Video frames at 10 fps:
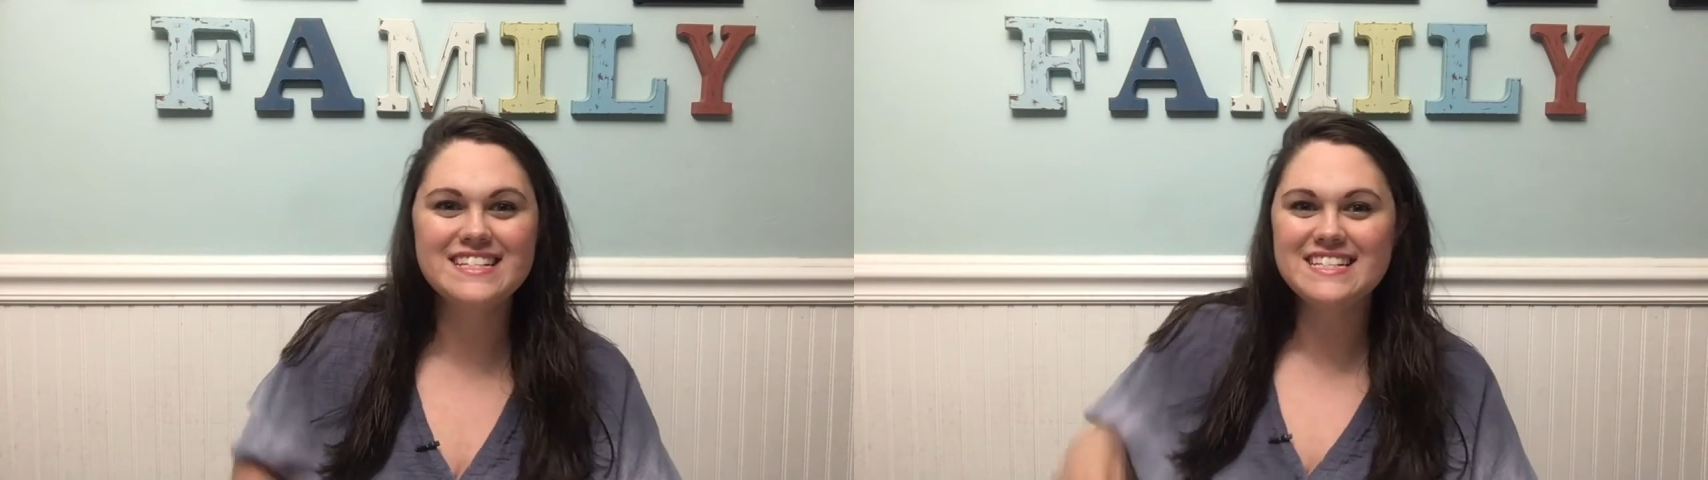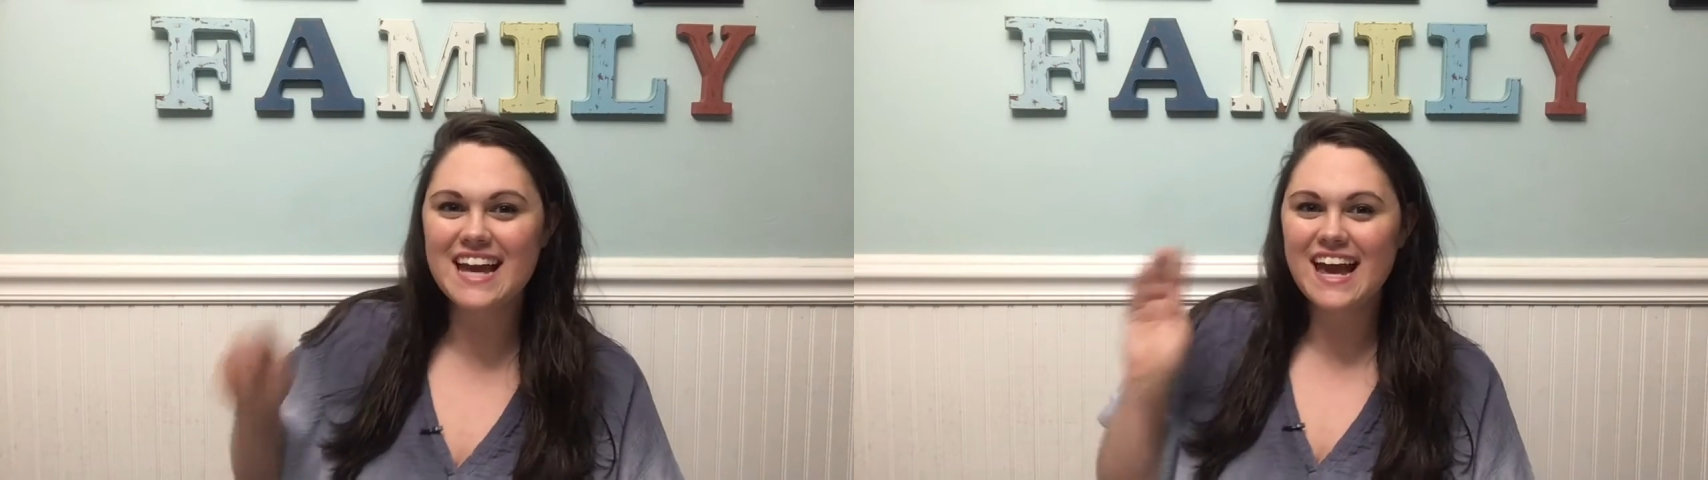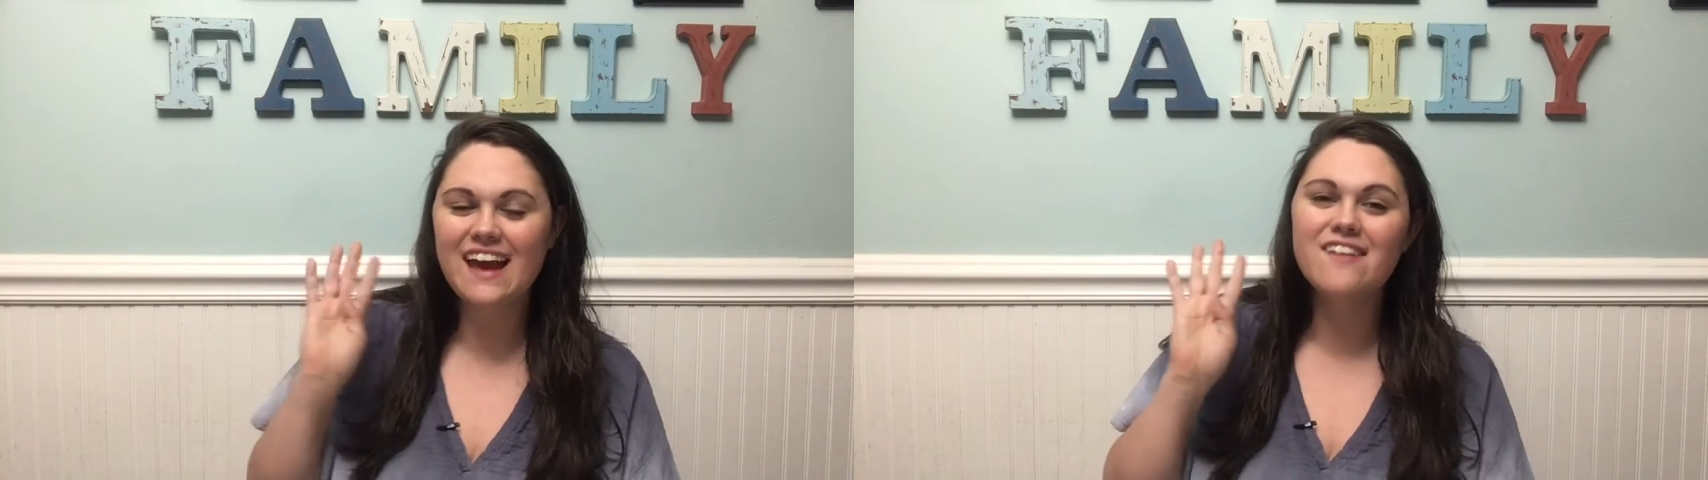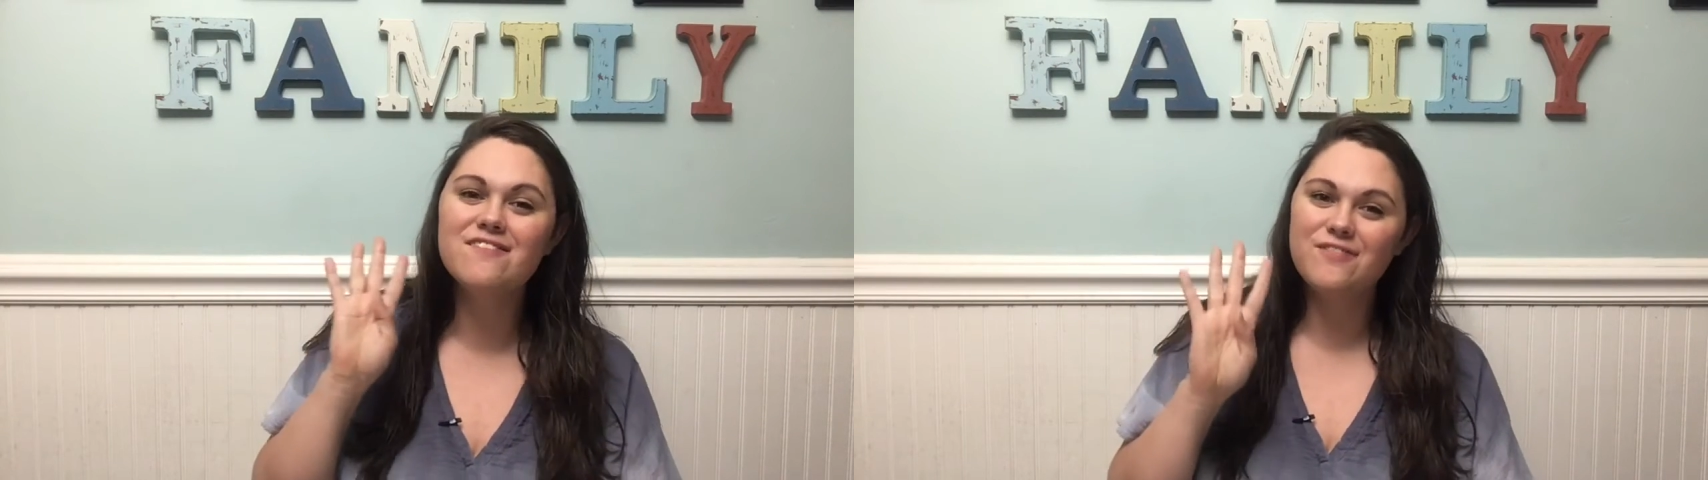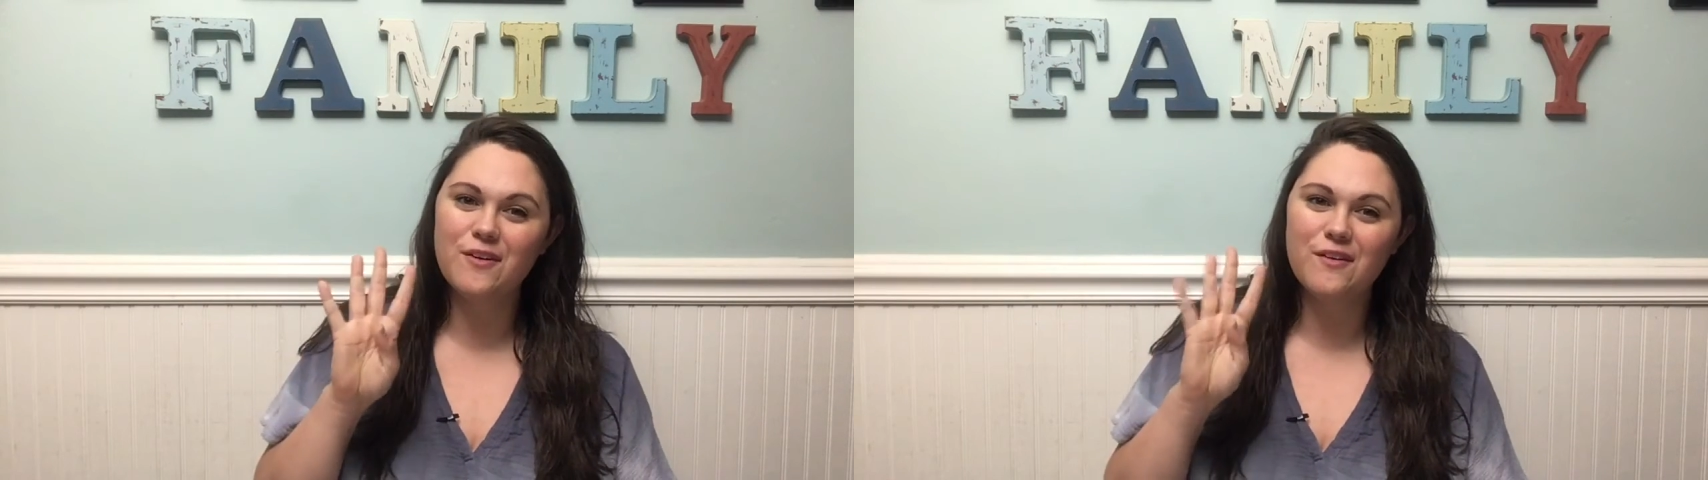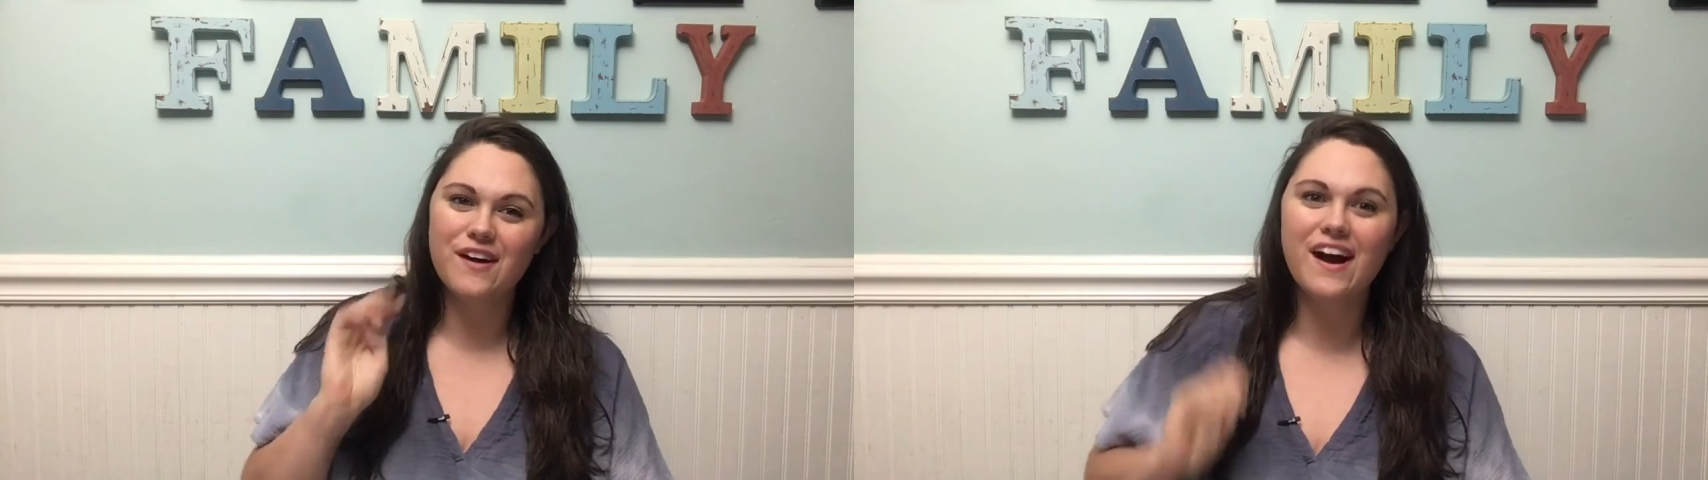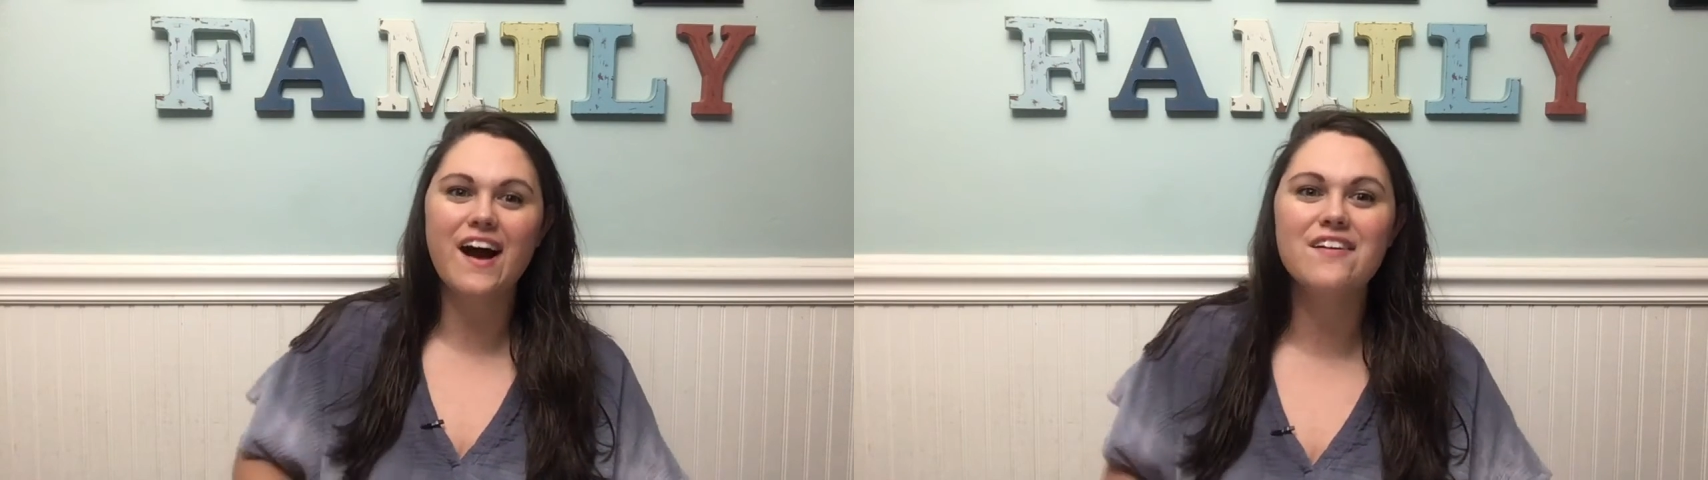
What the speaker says: day 4